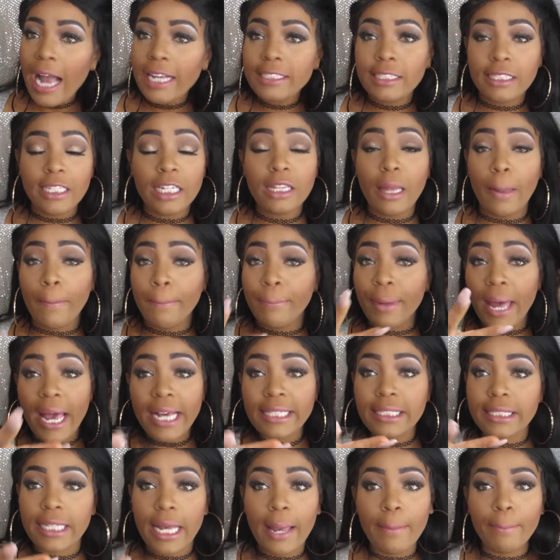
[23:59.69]
see the
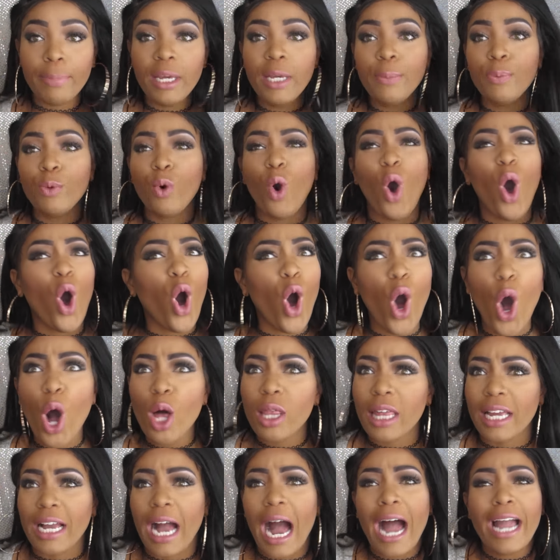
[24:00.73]
best in people all.
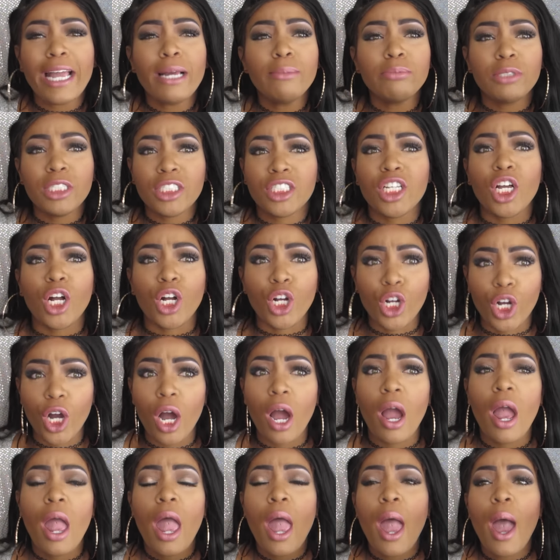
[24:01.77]
Like, I am just a
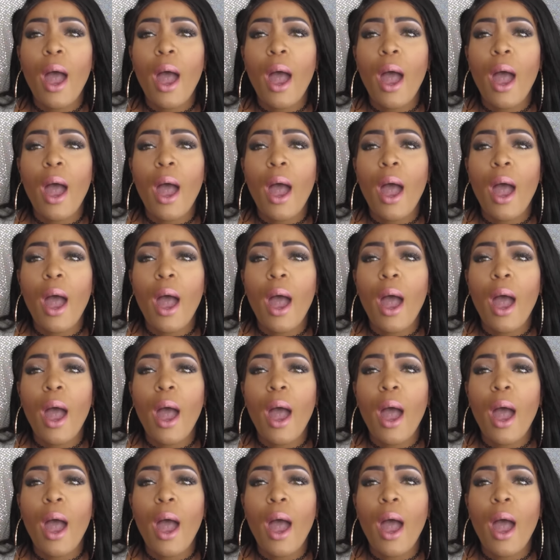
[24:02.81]
good